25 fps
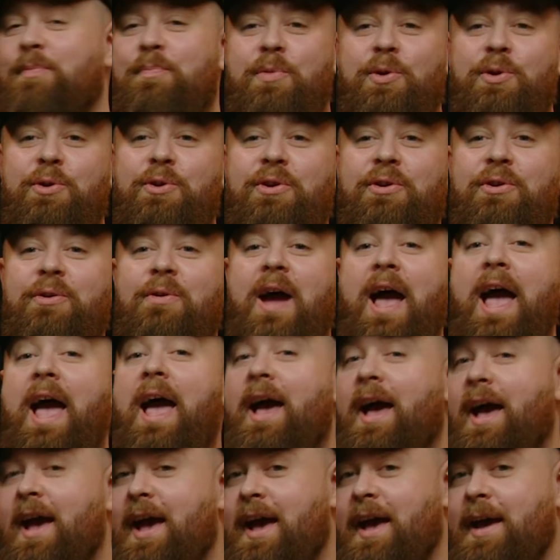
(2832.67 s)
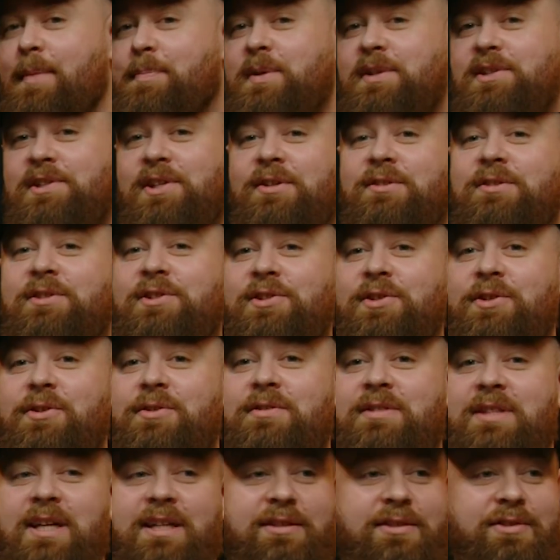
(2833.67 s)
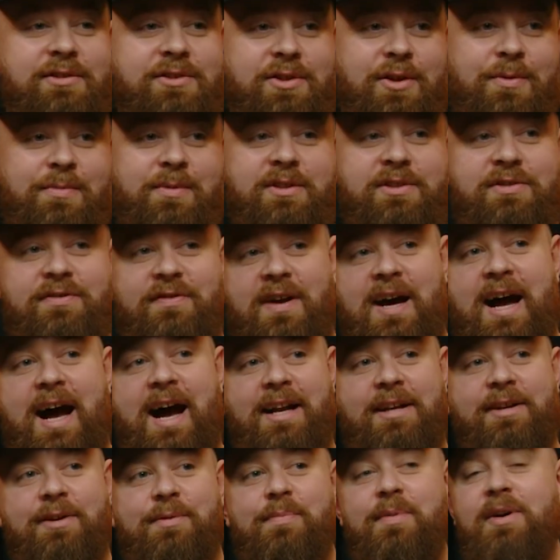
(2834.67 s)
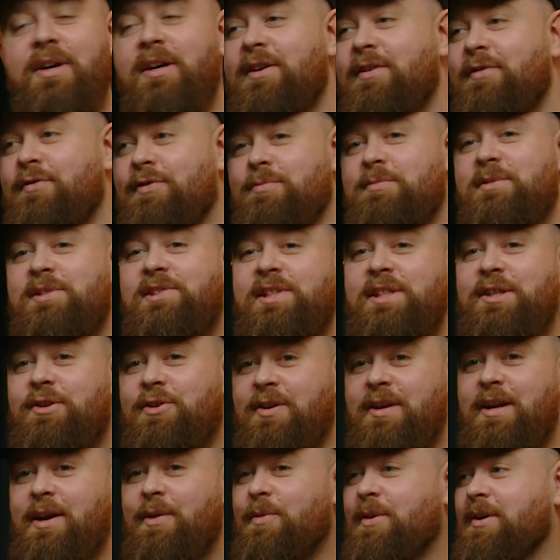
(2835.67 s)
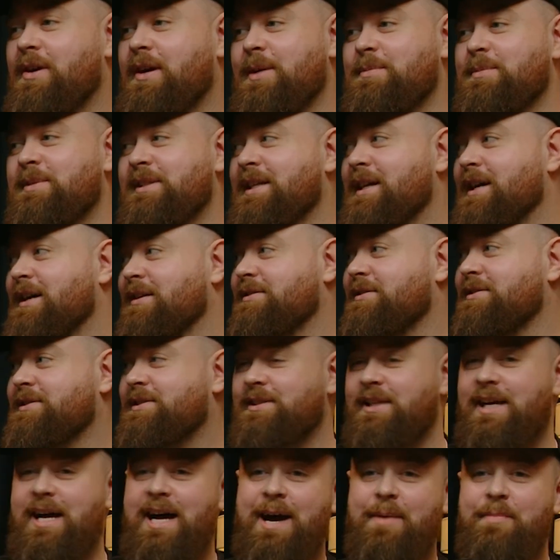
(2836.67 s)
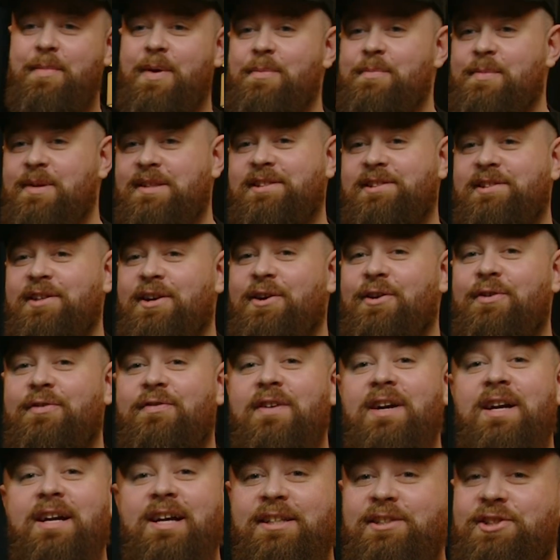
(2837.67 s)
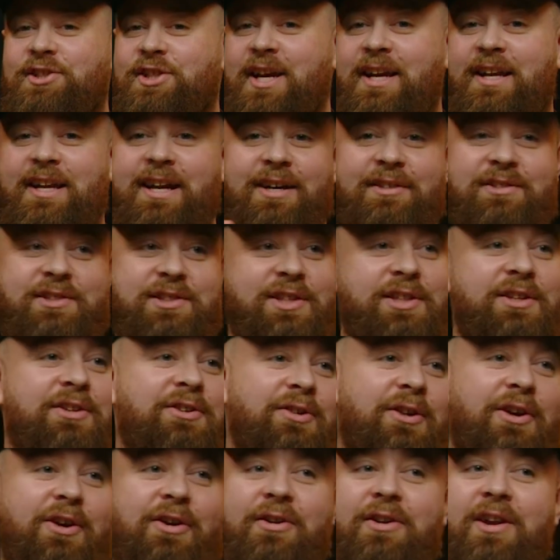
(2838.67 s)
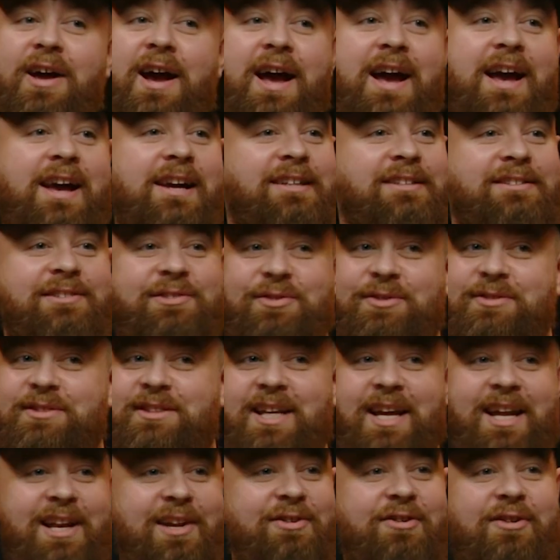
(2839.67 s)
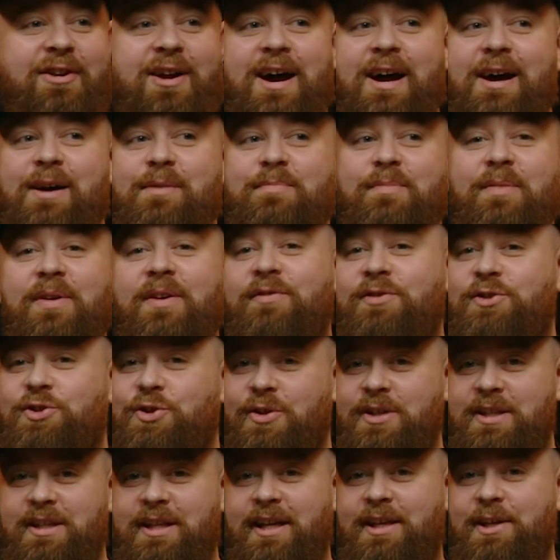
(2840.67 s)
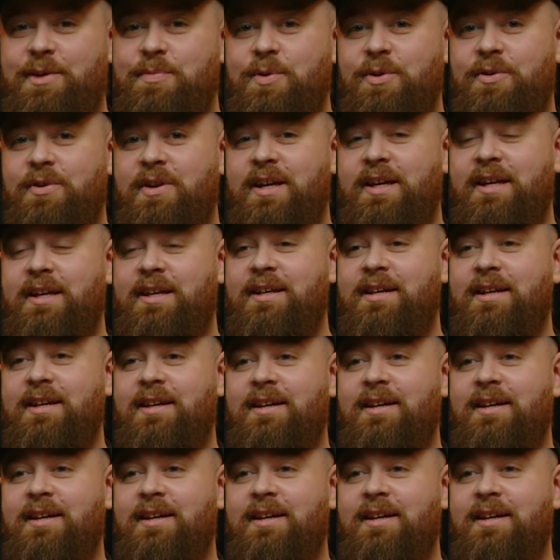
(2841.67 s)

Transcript: Muhdo episode 2. Thank you so much for Adam from the Secret Network coming down, Sam and myself. Check out Secret on X, on Telegram, join their community.